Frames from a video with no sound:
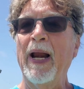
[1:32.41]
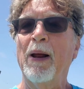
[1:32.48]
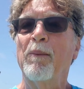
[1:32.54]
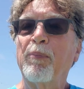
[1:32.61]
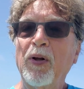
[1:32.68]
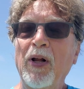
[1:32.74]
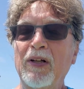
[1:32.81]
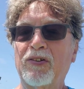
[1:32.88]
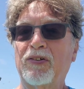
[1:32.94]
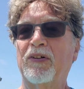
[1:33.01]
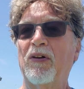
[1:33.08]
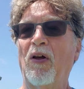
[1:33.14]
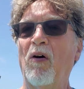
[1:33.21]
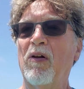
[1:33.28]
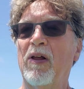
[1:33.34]
And plus,
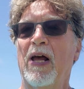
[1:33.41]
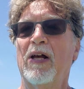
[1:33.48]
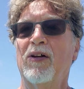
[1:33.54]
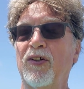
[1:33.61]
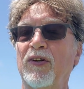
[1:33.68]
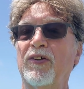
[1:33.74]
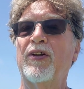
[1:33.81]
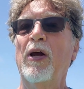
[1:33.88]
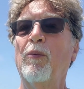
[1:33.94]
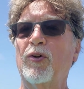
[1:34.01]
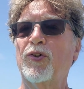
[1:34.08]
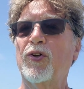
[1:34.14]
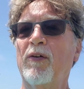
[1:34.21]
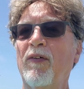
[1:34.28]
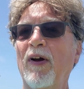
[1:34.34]
since they were
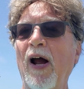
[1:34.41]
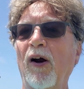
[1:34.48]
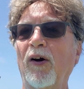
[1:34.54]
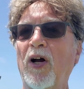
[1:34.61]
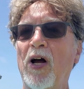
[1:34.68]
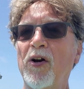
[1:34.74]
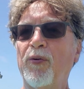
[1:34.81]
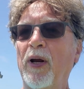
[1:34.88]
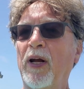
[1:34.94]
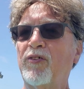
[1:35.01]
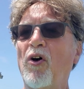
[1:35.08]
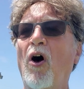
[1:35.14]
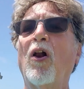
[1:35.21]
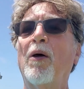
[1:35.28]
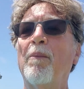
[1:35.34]
serving our country,
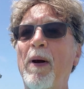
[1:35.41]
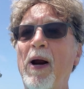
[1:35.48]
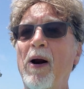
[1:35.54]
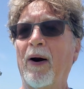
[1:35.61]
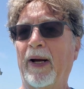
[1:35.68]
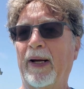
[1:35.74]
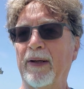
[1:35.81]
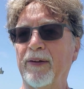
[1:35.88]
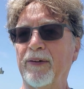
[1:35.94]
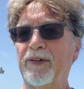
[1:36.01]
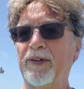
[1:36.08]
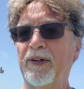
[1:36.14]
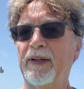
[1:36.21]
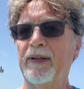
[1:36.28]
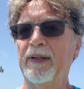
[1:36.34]
it's all
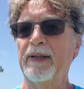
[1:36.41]
Americans.